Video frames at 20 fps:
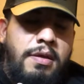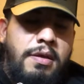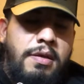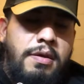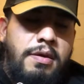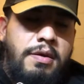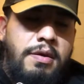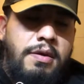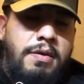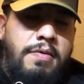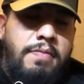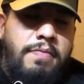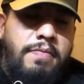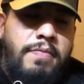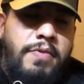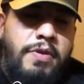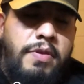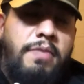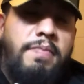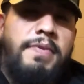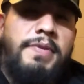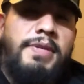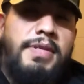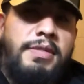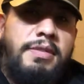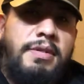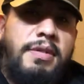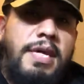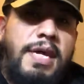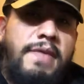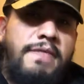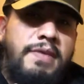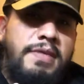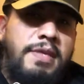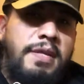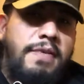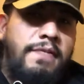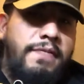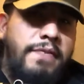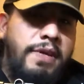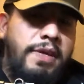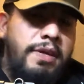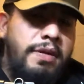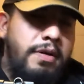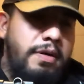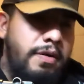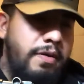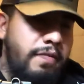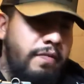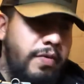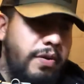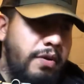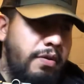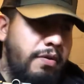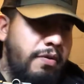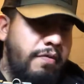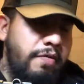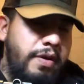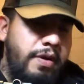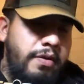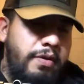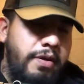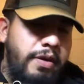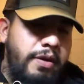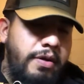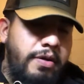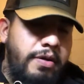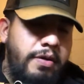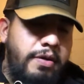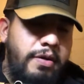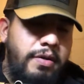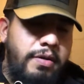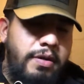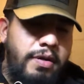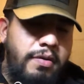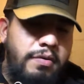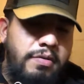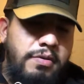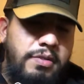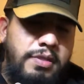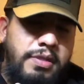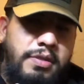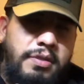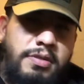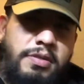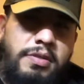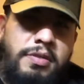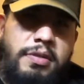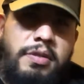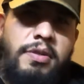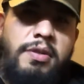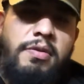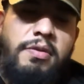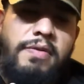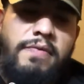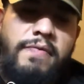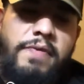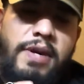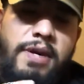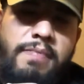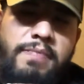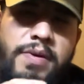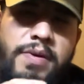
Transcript: um, you could potentially have a slam fire when you load around in here. It'll, you know, the firing